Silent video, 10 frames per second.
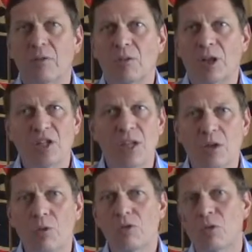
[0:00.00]

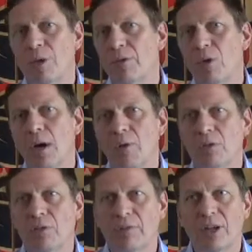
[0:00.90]
continuous 24-hour,
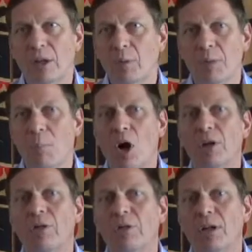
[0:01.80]
7-day-a-week
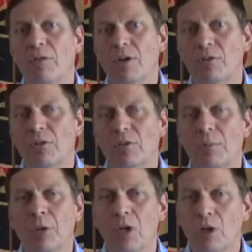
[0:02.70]
monitoring of our
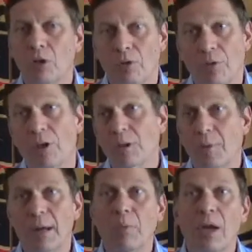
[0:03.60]
system so that the
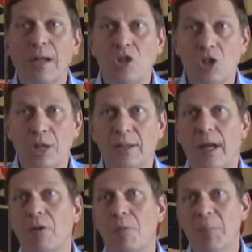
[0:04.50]
pipeline is shut
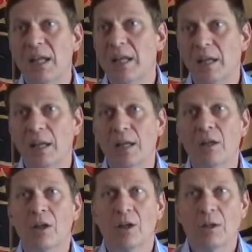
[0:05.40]
down immediately.
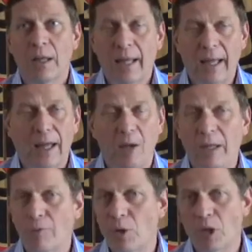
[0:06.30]

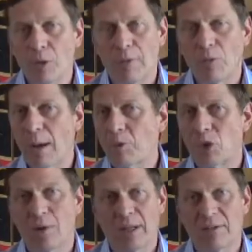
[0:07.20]
If we do have a
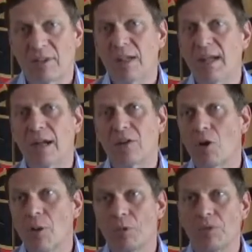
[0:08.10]
rupture, it's detected
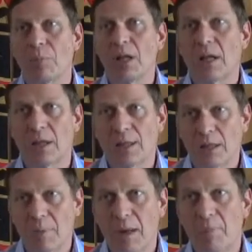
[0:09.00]
almost immediately,
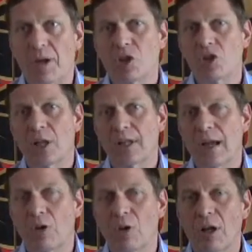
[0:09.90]
and the pipeline is shut down